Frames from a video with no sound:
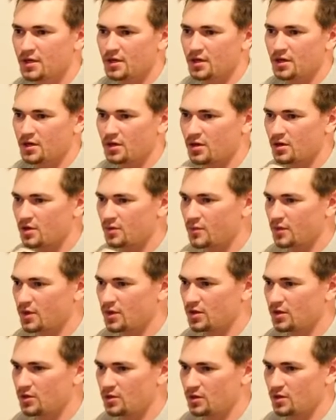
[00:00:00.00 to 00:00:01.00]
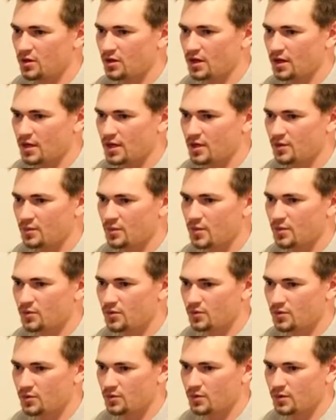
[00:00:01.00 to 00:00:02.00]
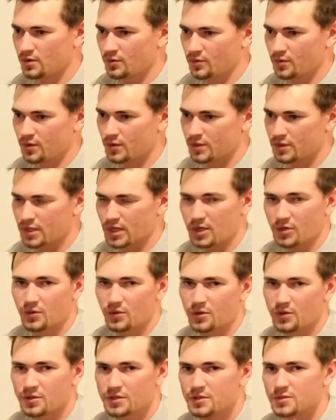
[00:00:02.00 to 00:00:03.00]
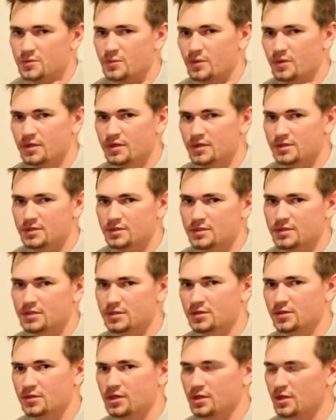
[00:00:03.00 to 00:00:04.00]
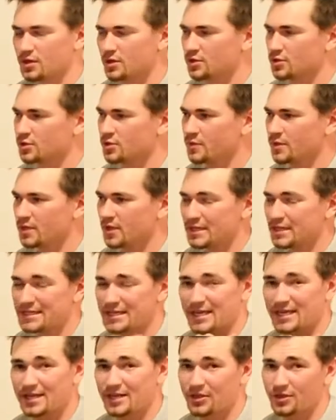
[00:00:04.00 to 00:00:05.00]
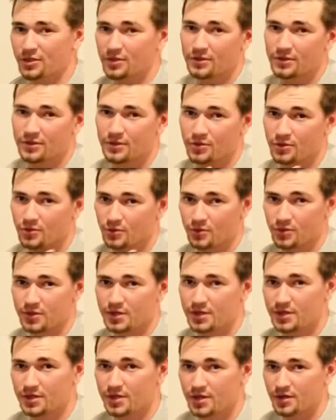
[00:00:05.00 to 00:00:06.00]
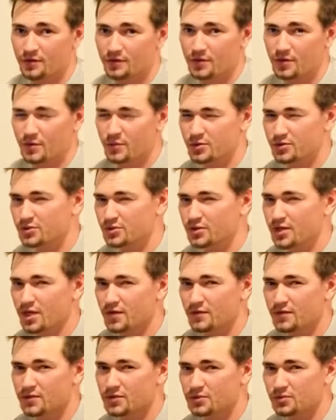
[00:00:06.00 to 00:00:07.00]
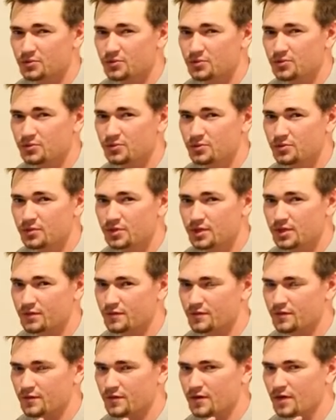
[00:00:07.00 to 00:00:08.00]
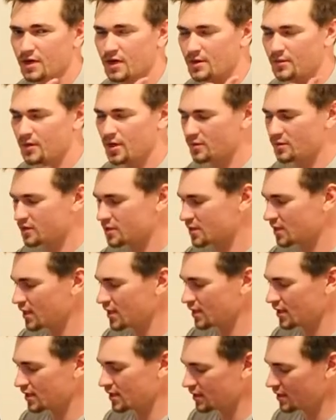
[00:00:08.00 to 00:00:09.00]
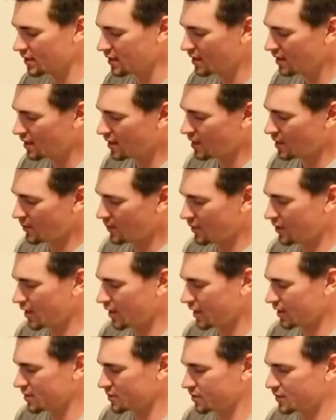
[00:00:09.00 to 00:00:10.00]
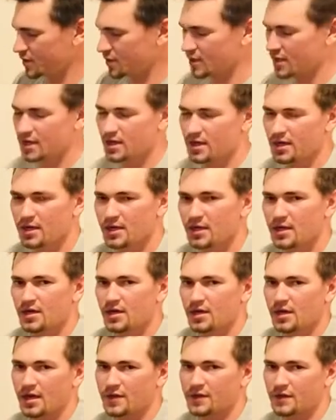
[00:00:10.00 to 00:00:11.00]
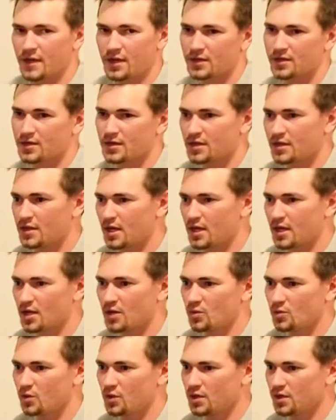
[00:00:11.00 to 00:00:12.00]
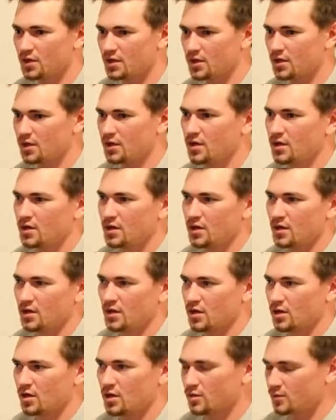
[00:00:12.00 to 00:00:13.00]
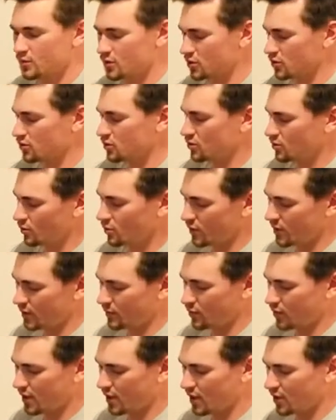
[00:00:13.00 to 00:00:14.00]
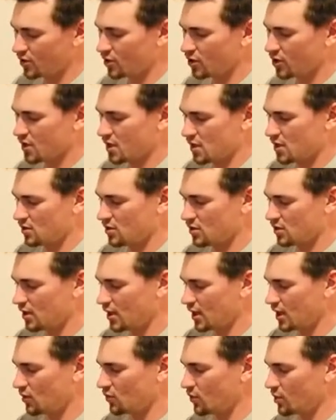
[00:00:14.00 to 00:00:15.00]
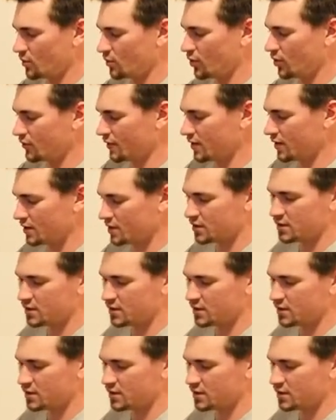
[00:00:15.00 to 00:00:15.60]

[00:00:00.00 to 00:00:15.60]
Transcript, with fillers: um, and I can't remember what day it was, but it's it should be like day three of commercial diving school, if I'm not mistaken. But I explained that at the end of the day, we um, do we break out our gear and we put this